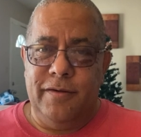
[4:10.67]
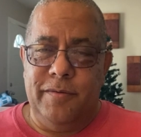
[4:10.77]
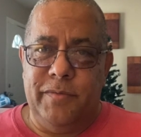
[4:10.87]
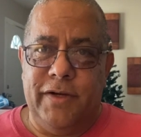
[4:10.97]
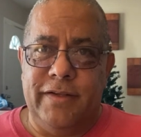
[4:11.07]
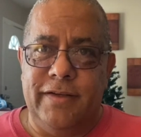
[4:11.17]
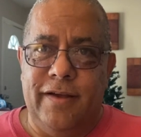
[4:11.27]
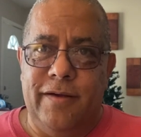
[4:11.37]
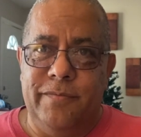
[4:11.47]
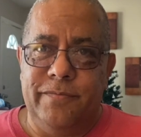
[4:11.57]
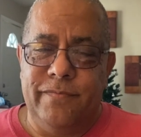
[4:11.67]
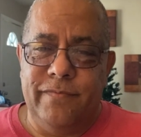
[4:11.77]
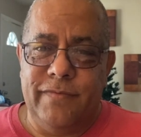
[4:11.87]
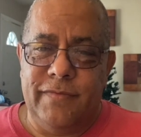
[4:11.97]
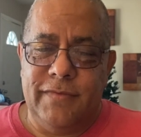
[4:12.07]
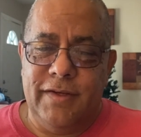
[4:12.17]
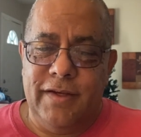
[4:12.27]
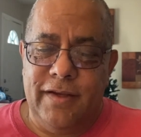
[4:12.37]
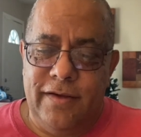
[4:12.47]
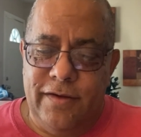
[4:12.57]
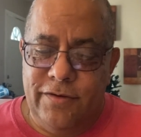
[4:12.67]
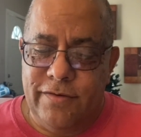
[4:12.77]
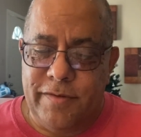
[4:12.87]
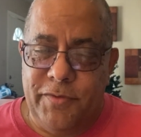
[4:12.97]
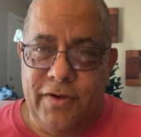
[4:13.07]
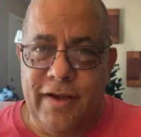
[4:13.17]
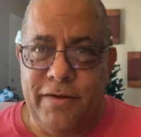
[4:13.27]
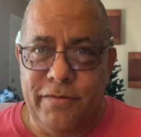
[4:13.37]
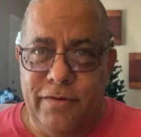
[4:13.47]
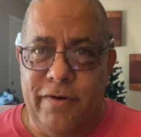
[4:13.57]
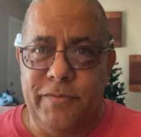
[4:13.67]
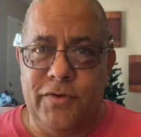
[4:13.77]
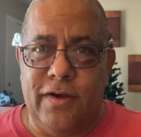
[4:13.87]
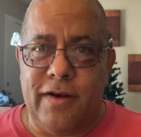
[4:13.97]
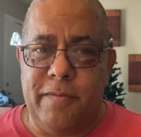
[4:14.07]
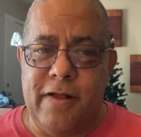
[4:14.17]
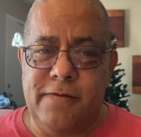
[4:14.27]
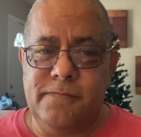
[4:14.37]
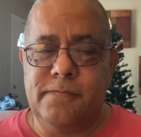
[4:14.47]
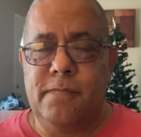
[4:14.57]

But, some of you guys will know what I'm talking about.